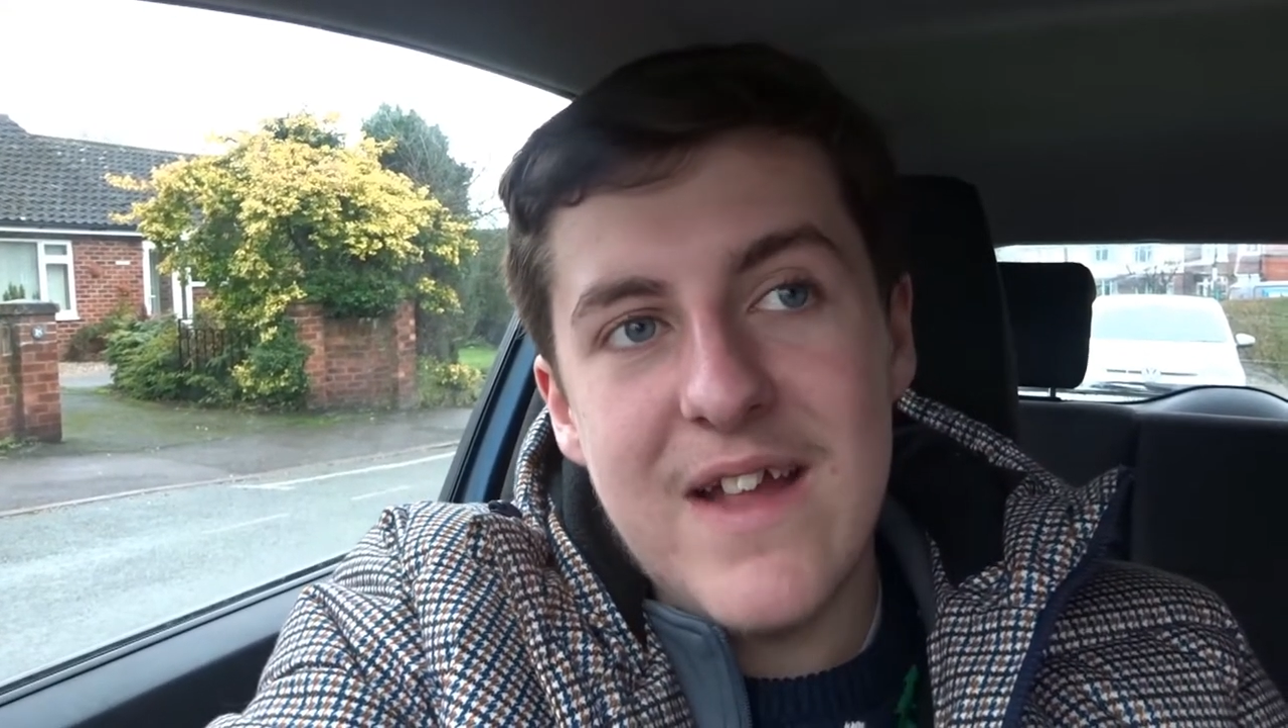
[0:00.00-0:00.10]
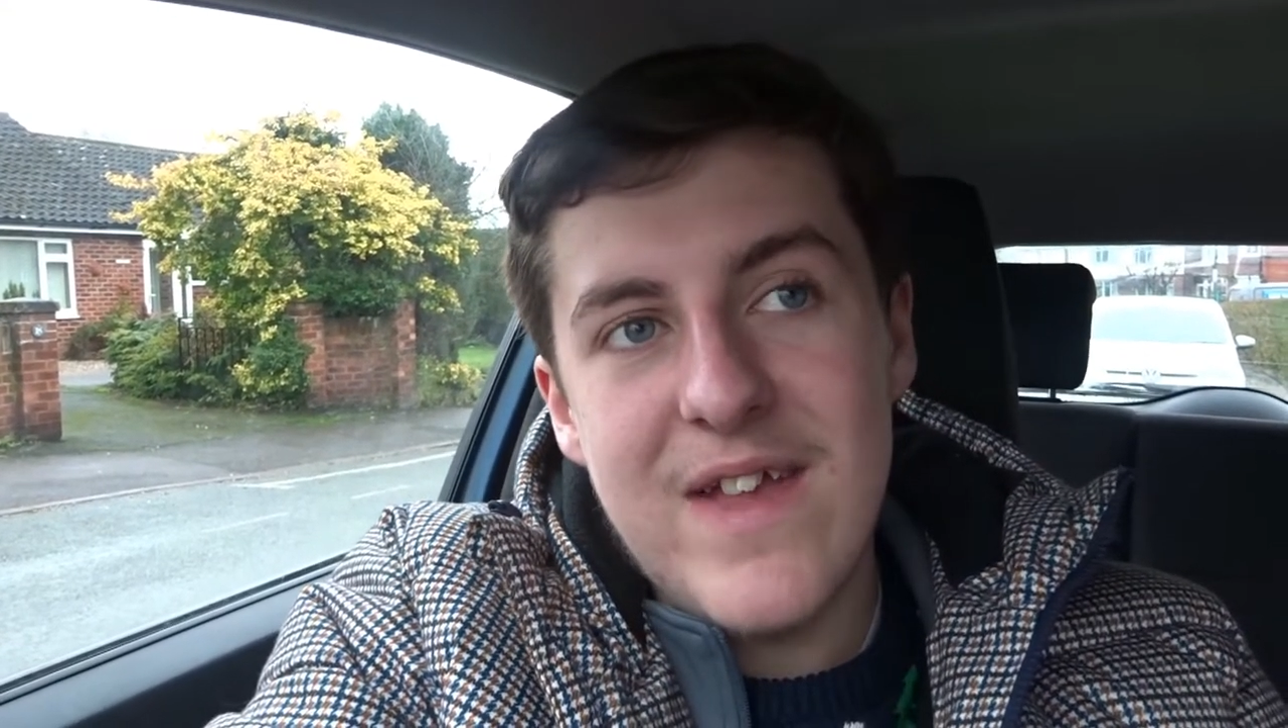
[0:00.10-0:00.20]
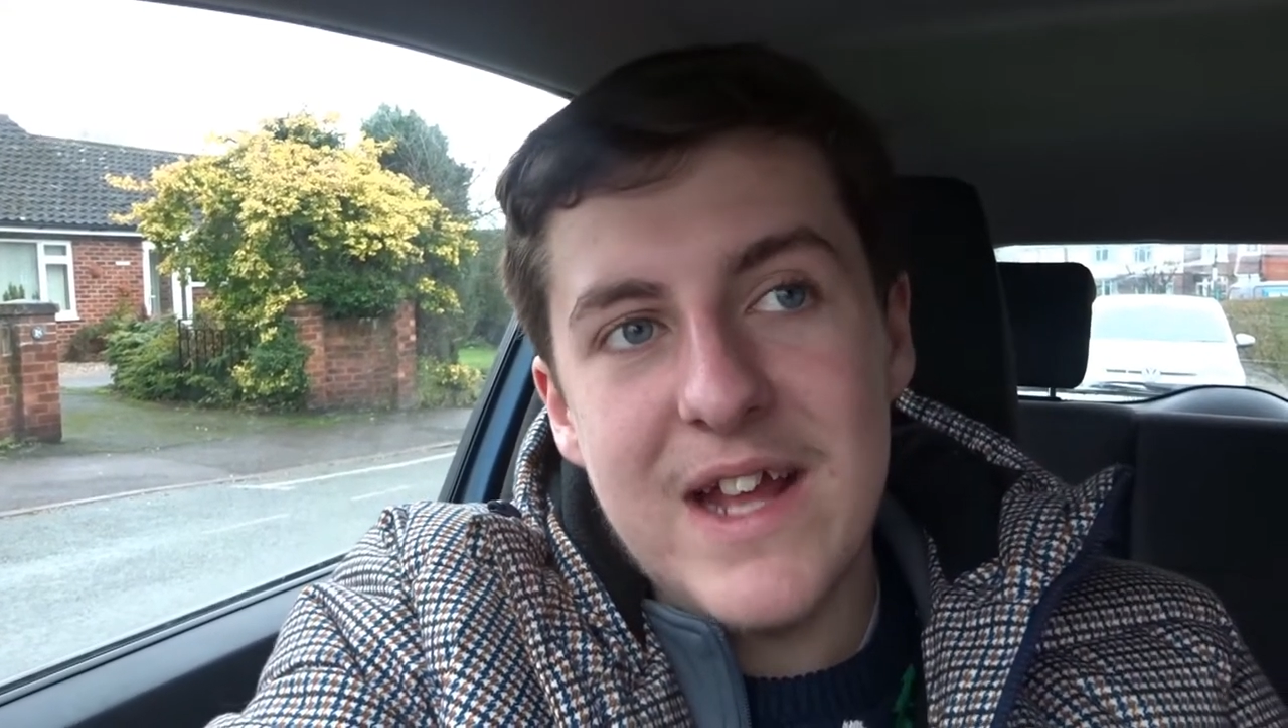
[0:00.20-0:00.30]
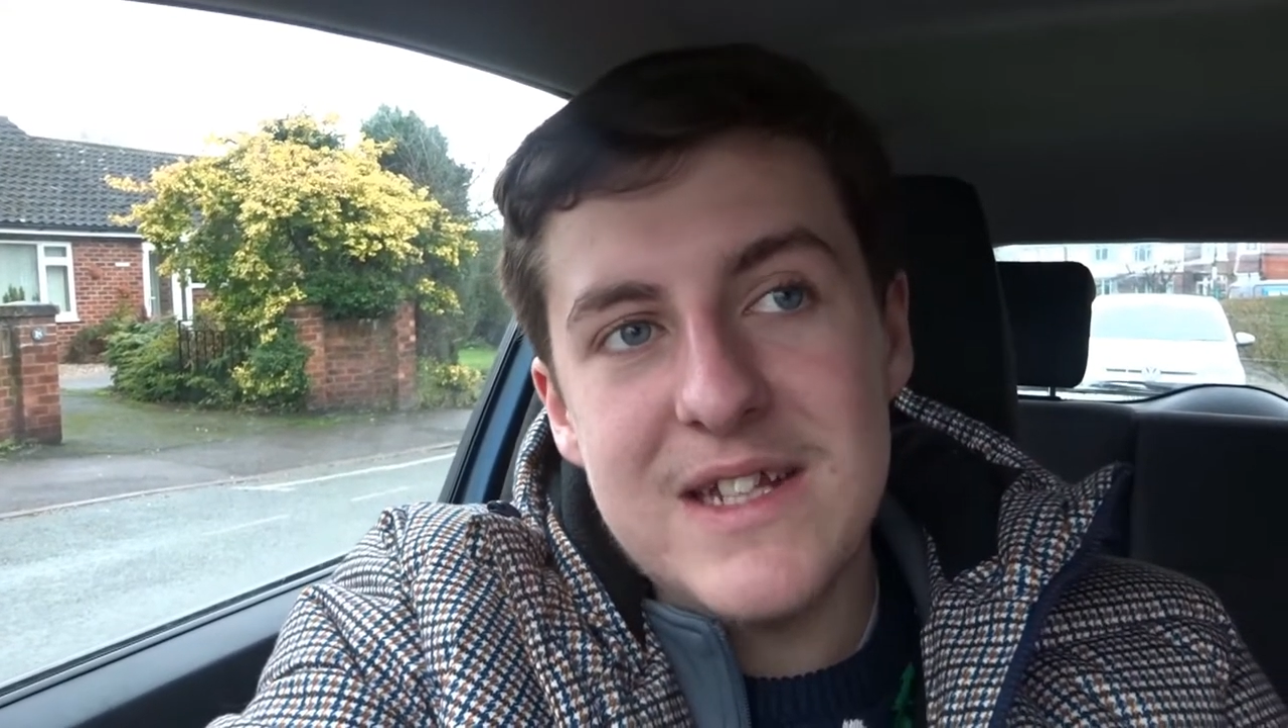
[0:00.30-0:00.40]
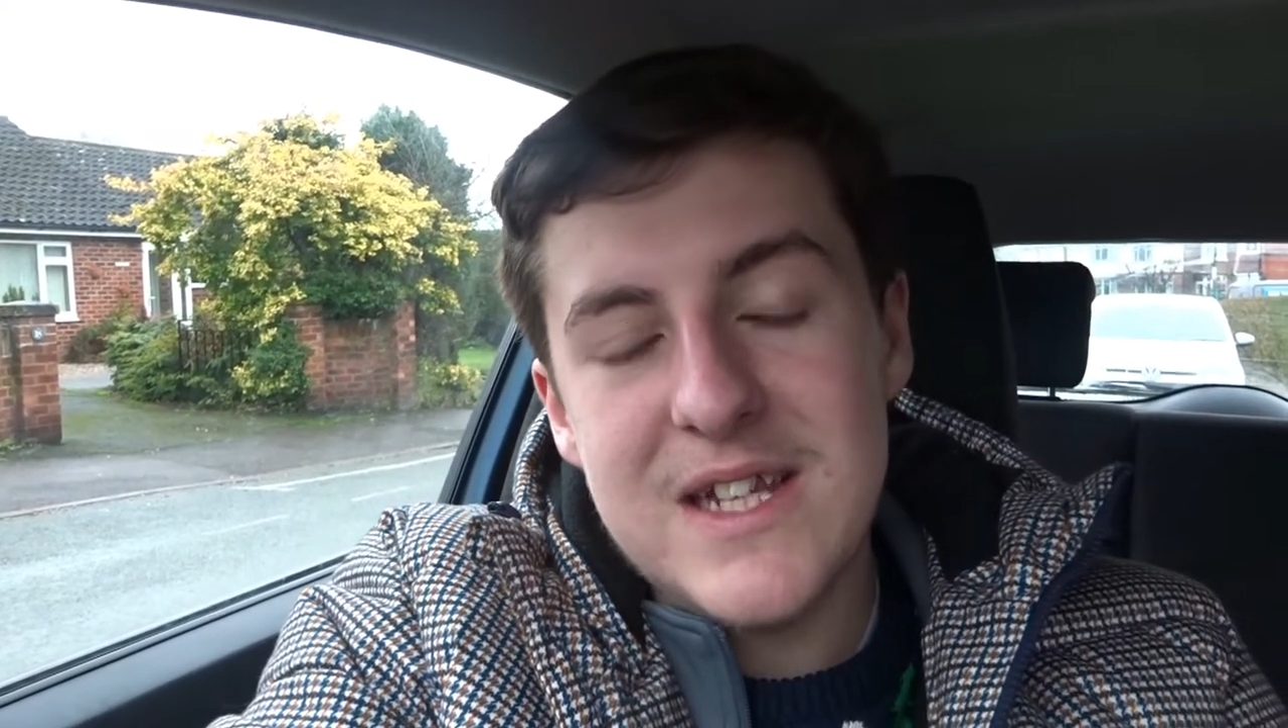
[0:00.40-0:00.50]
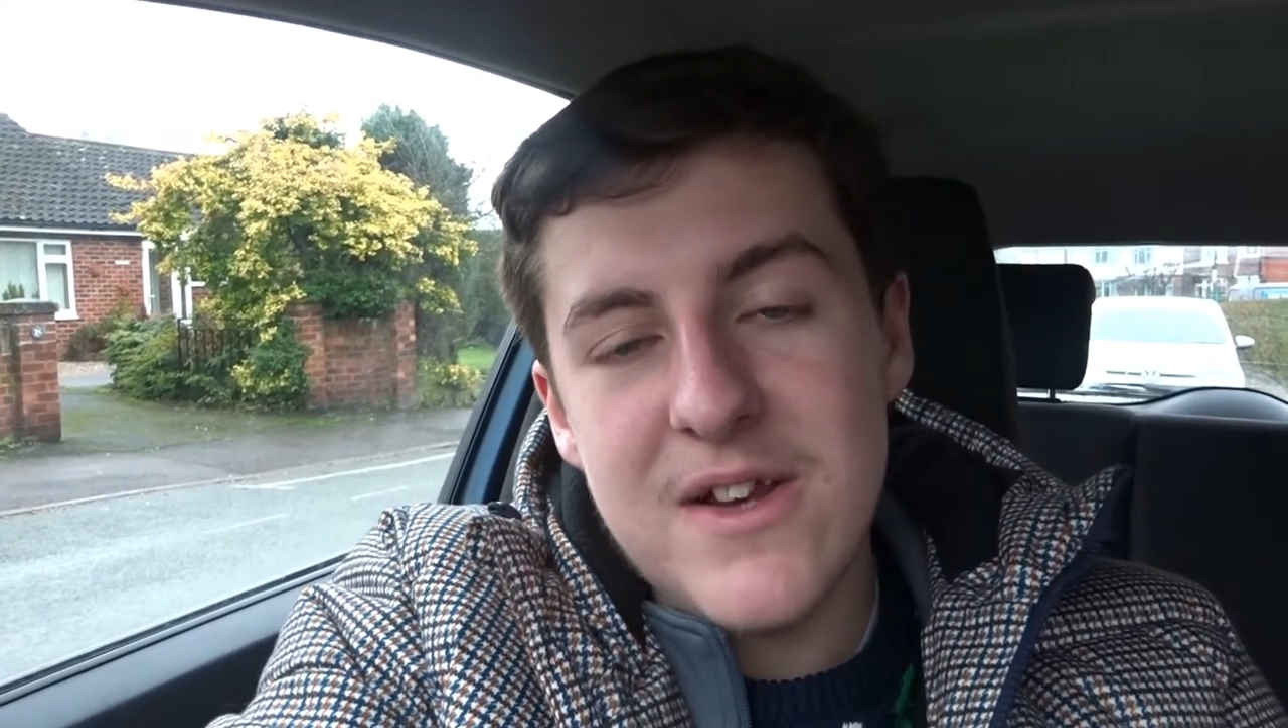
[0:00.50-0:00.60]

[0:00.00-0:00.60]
and then